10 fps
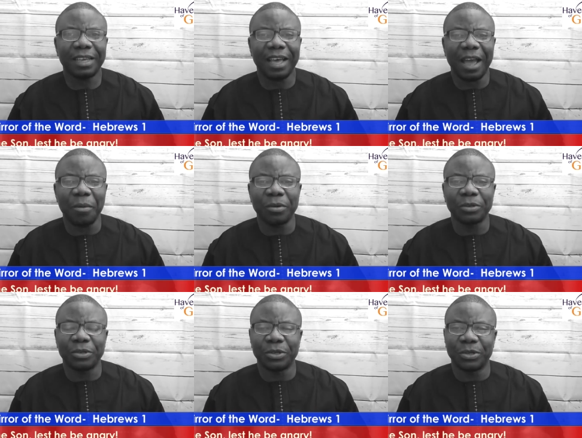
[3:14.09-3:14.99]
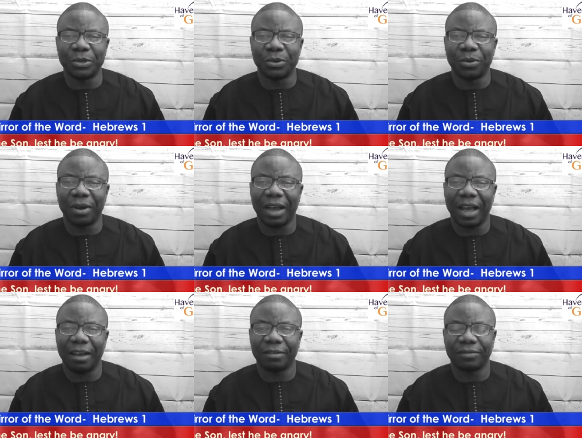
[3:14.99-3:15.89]
I want you to
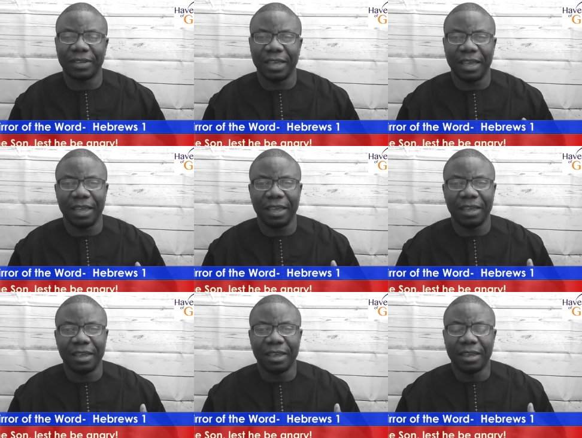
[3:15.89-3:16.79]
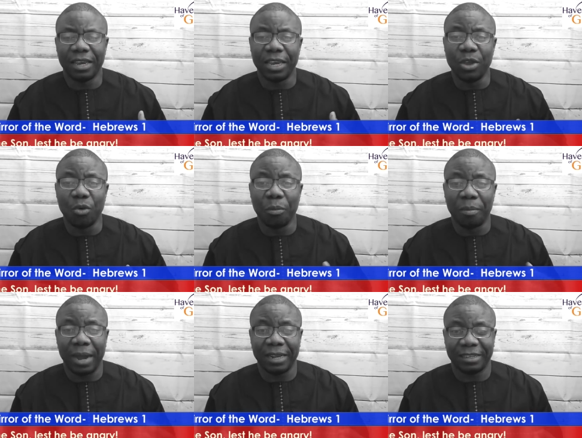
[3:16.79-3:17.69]
have a new
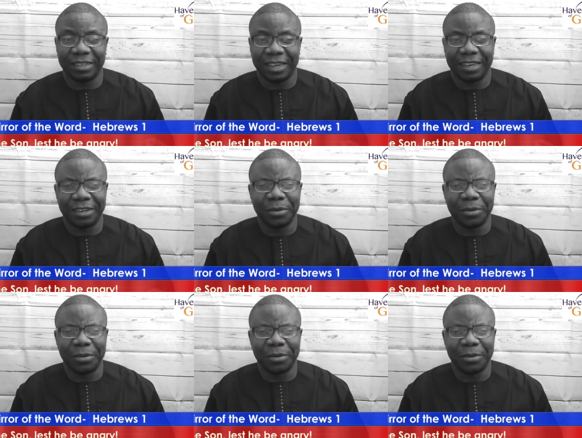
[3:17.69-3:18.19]
mindset.